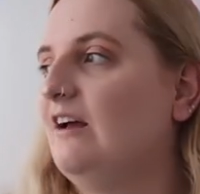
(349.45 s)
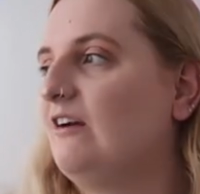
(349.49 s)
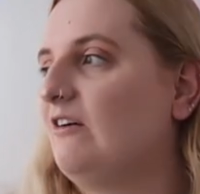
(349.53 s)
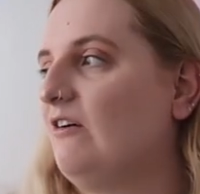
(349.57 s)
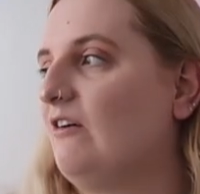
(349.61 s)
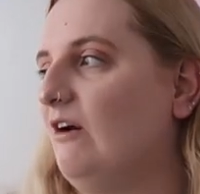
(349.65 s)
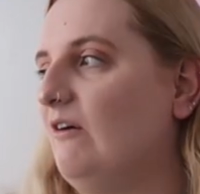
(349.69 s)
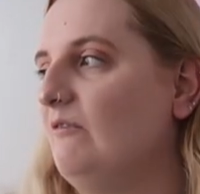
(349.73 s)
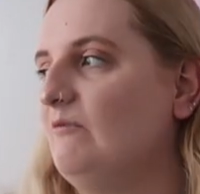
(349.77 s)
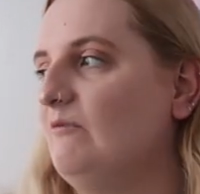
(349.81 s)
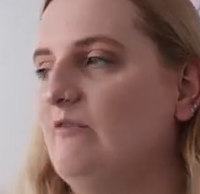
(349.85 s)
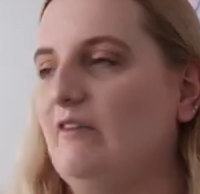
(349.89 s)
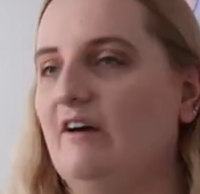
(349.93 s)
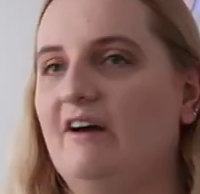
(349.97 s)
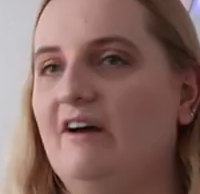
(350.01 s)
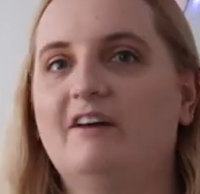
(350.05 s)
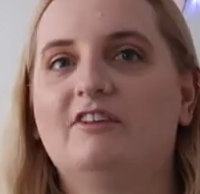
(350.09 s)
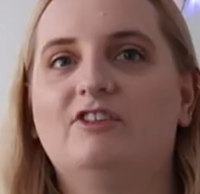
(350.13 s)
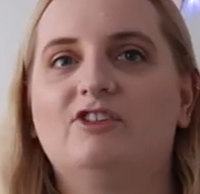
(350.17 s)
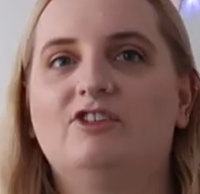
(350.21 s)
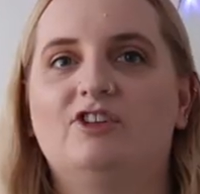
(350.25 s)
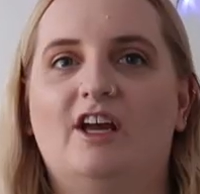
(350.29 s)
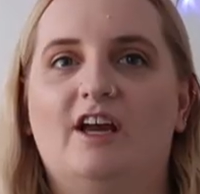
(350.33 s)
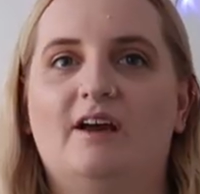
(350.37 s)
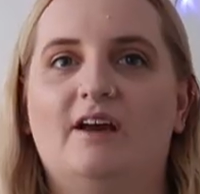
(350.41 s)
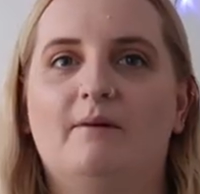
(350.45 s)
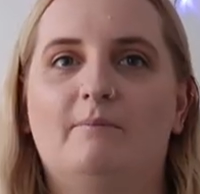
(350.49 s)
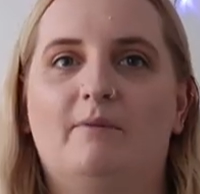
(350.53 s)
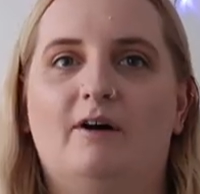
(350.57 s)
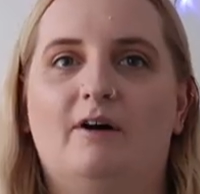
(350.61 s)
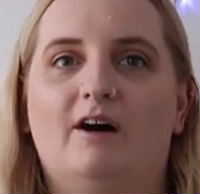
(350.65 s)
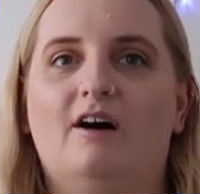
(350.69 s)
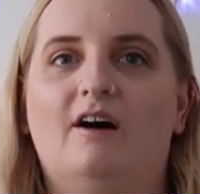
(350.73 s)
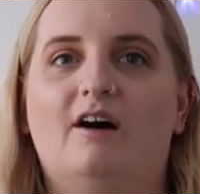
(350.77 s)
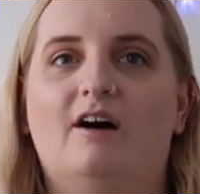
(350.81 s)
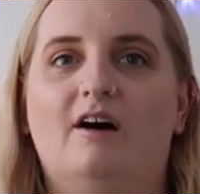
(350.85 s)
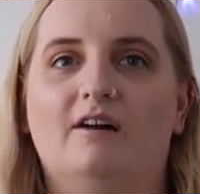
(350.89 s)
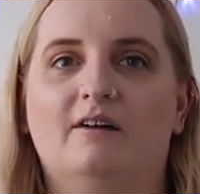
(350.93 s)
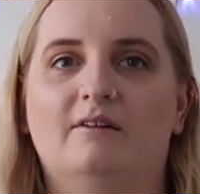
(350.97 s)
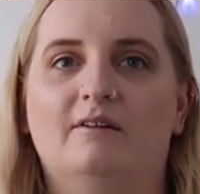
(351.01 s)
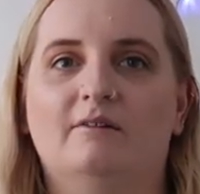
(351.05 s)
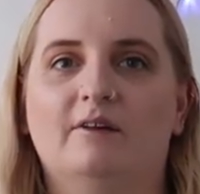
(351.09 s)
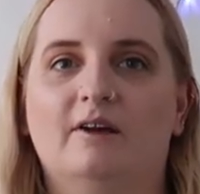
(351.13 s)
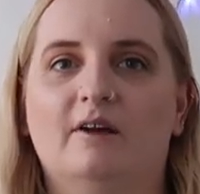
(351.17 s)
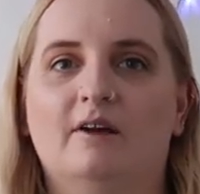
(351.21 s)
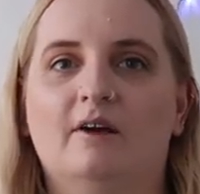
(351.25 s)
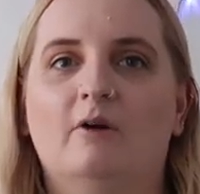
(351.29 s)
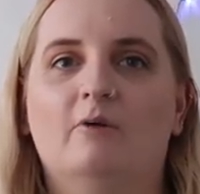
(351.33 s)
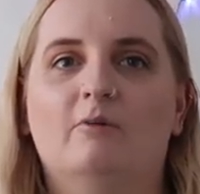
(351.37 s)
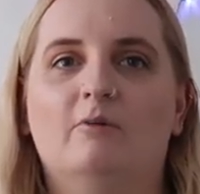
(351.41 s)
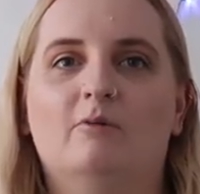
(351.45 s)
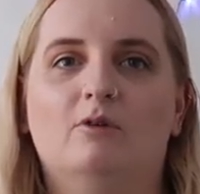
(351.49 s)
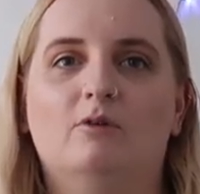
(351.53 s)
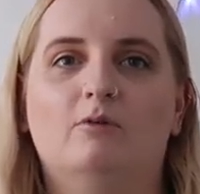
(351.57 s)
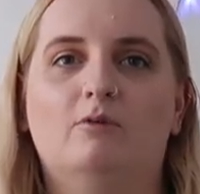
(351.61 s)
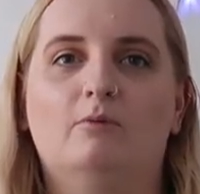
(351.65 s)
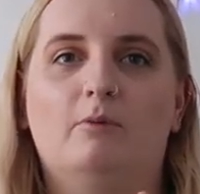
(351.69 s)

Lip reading: Converse yet, but I will